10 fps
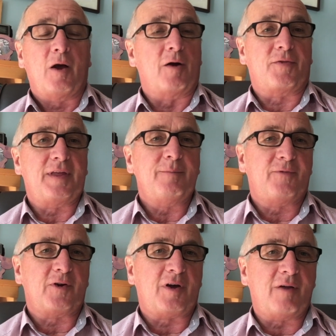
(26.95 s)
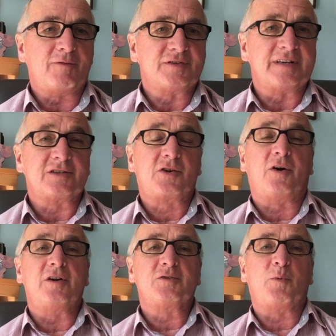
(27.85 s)
Our theme for conference is
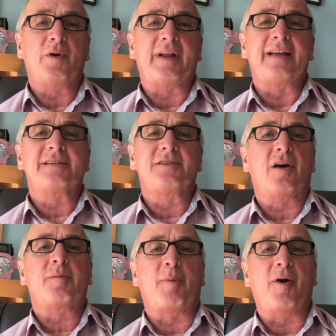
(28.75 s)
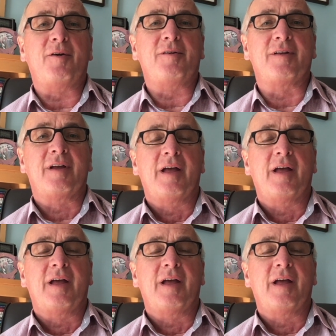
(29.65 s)
God's Word is not bound,